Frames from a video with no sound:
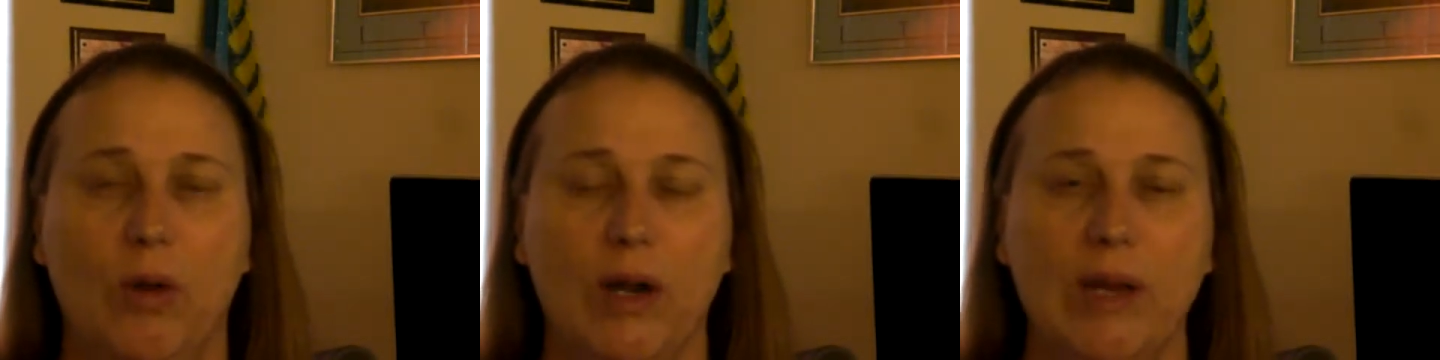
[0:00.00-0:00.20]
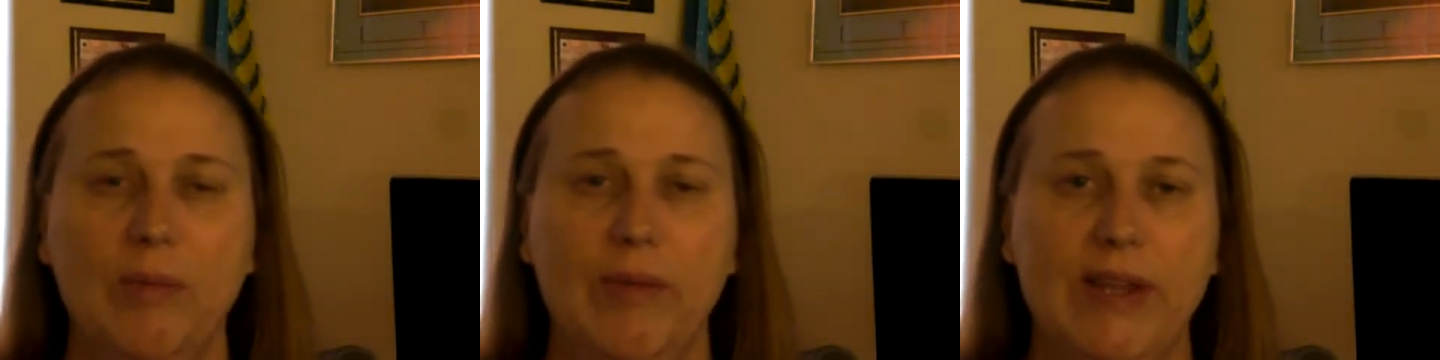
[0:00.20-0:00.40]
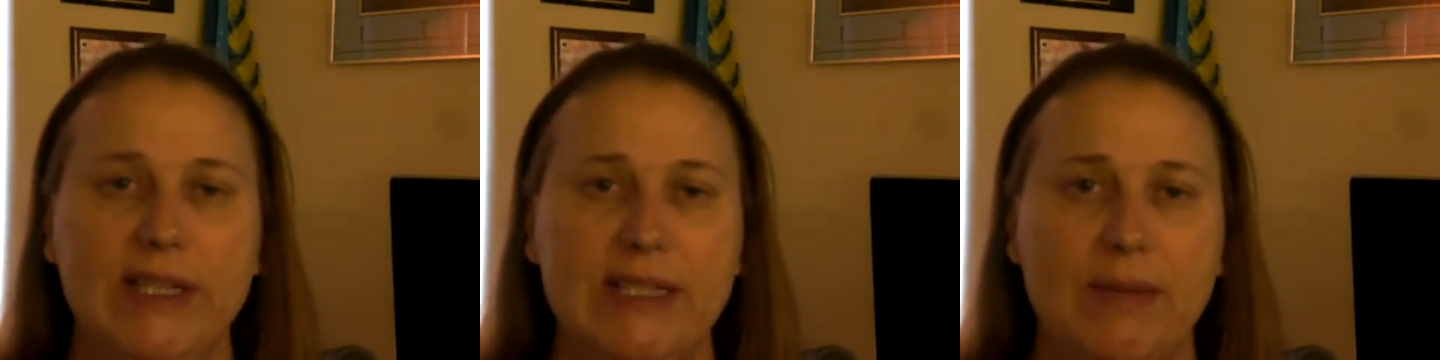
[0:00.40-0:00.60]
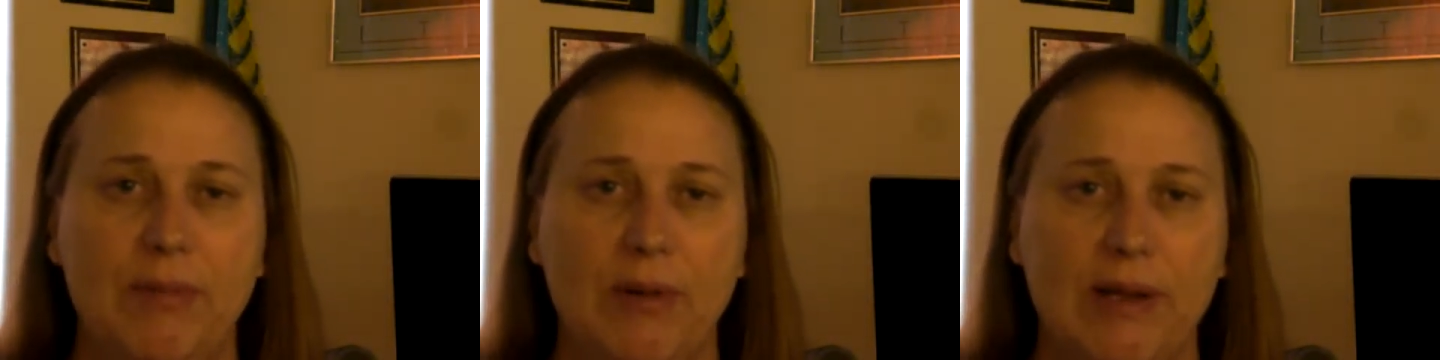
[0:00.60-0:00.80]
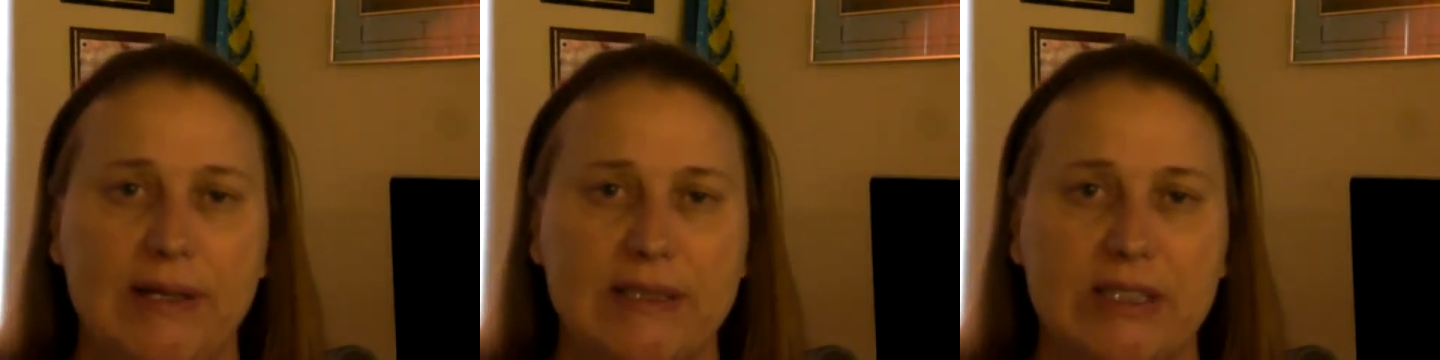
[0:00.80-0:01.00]
working with the
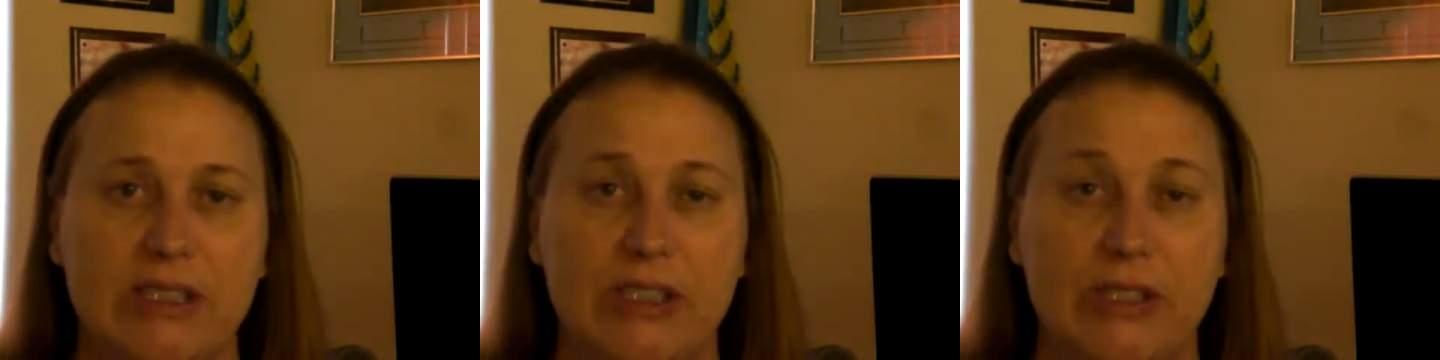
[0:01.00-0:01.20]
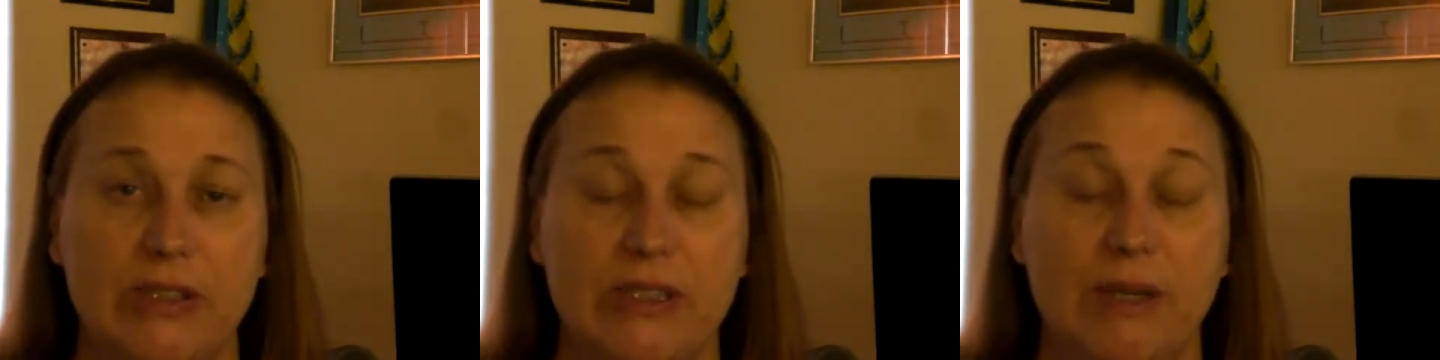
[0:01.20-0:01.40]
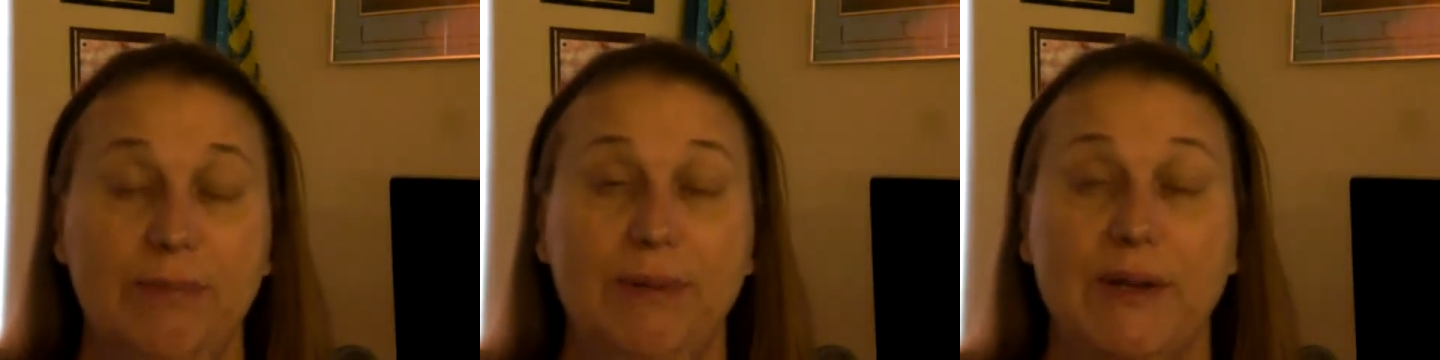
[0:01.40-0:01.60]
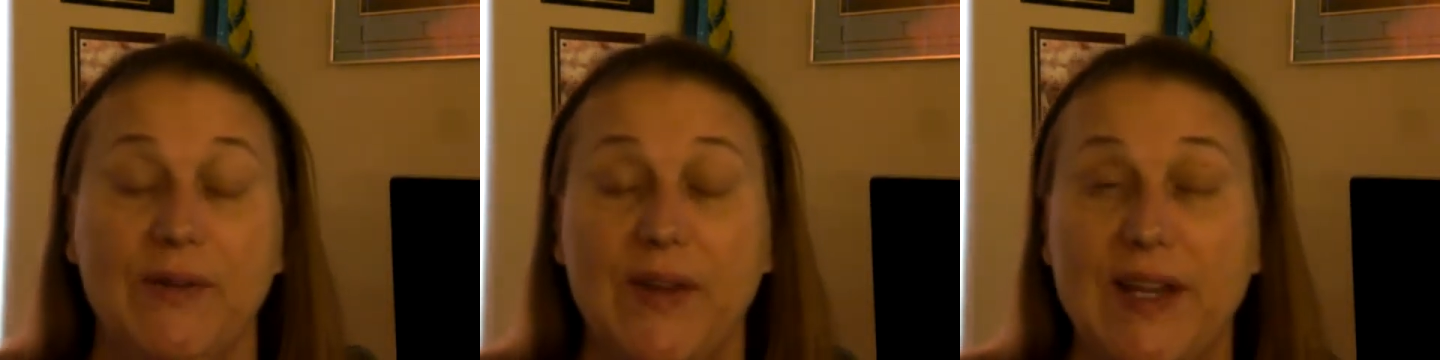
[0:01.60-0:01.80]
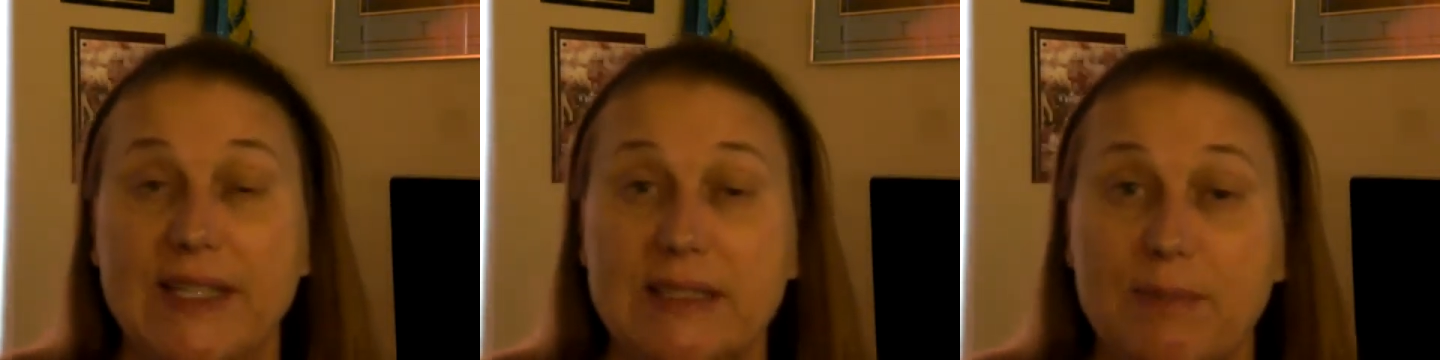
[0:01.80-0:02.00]
Temple Institute to
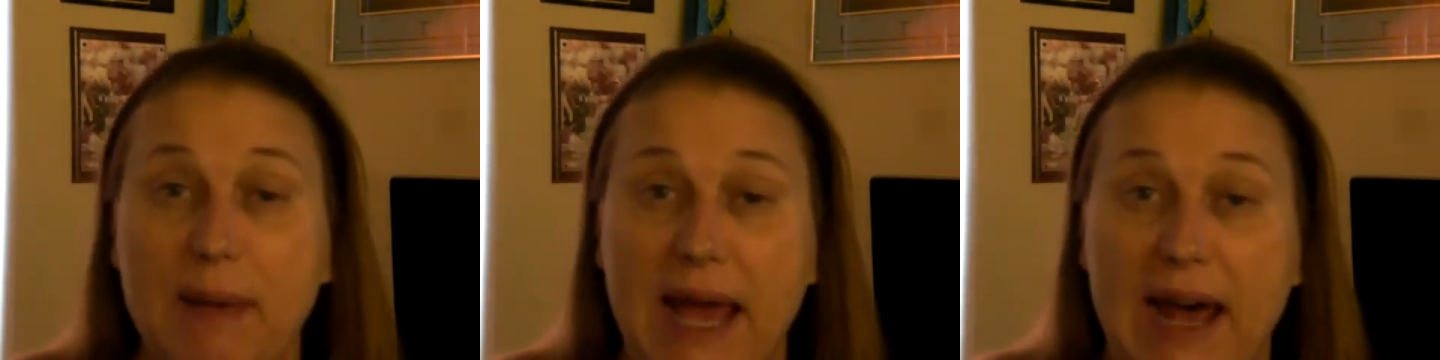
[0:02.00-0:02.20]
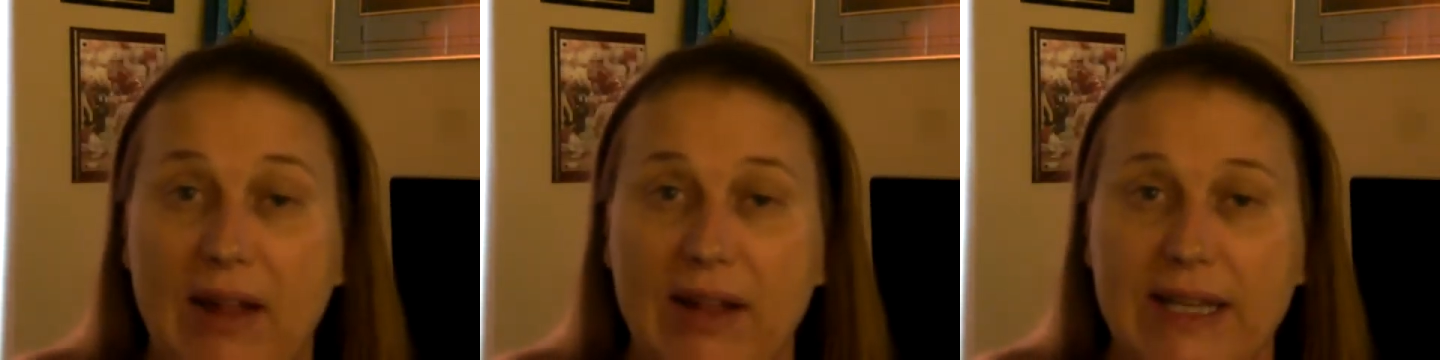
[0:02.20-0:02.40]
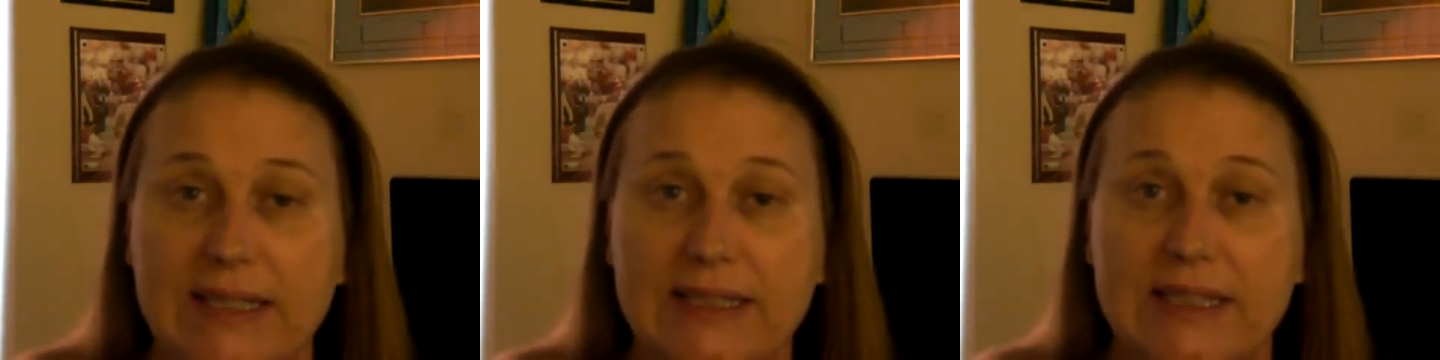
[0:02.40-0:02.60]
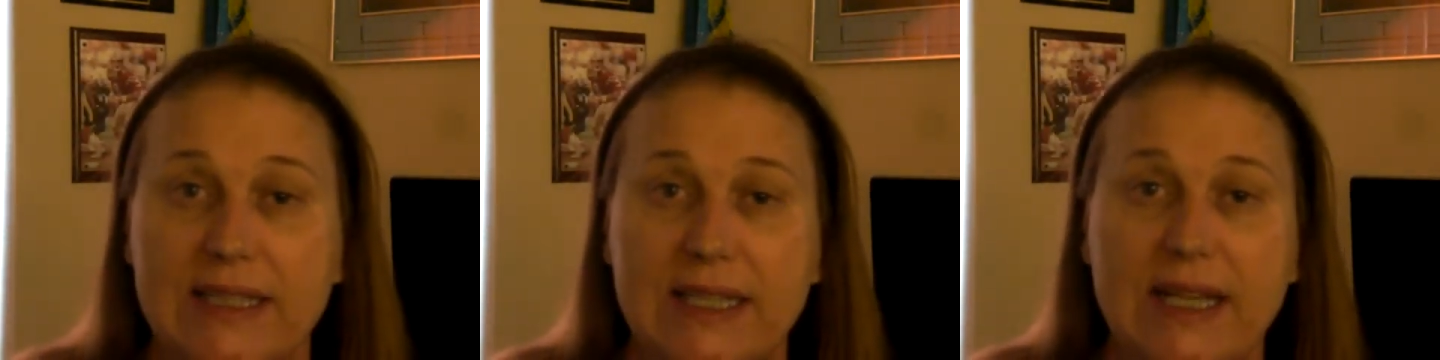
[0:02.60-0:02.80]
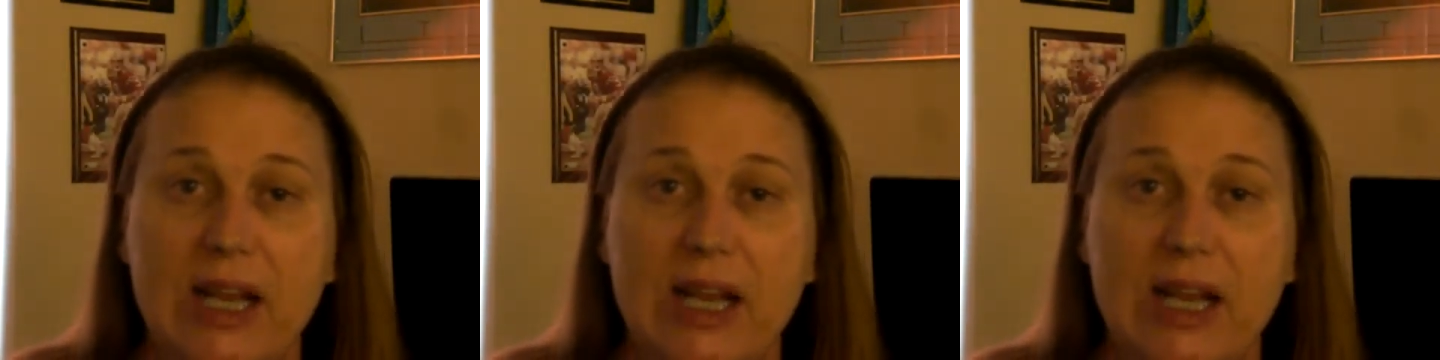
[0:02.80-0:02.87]
build his palace.